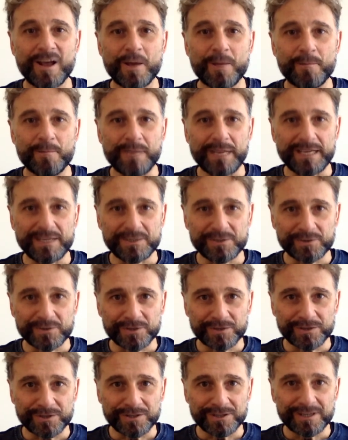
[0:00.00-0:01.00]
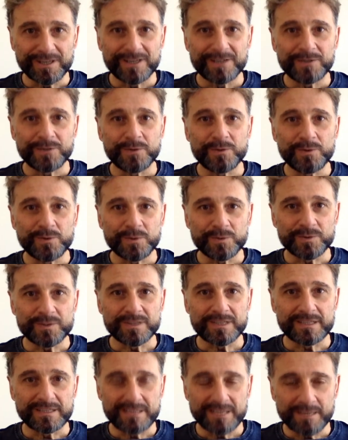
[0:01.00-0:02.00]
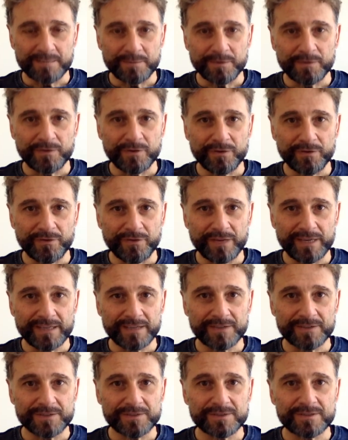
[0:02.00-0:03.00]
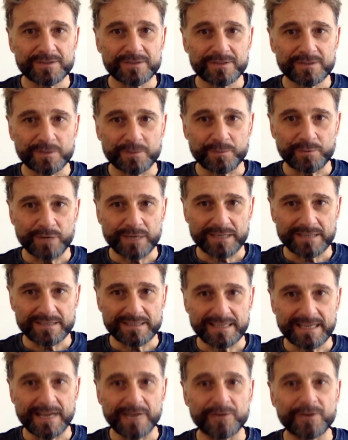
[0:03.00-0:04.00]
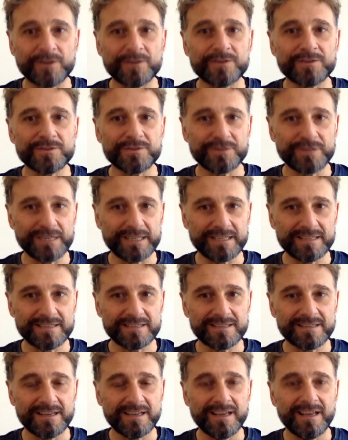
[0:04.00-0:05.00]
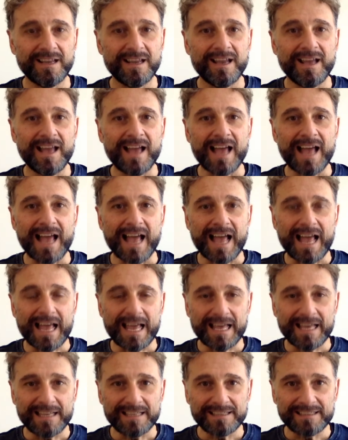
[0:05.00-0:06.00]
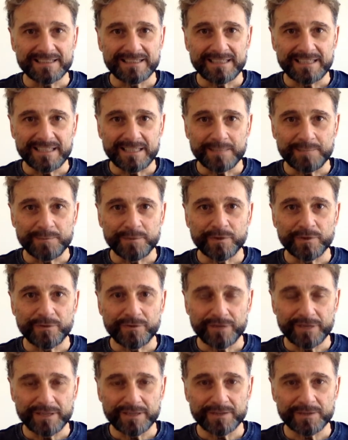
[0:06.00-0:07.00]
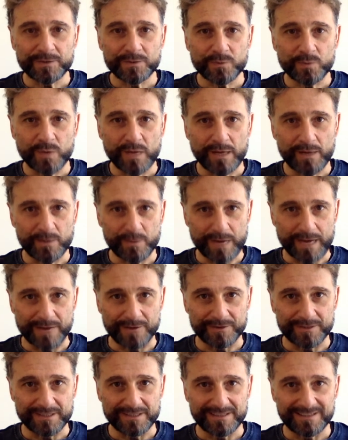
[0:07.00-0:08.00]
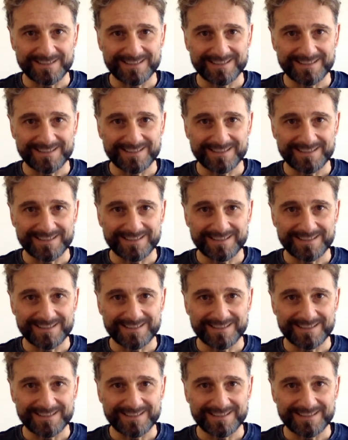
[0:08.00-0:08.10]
Make sure you use the tip of your fingers to press down on the strings and keep your fingers well rounded.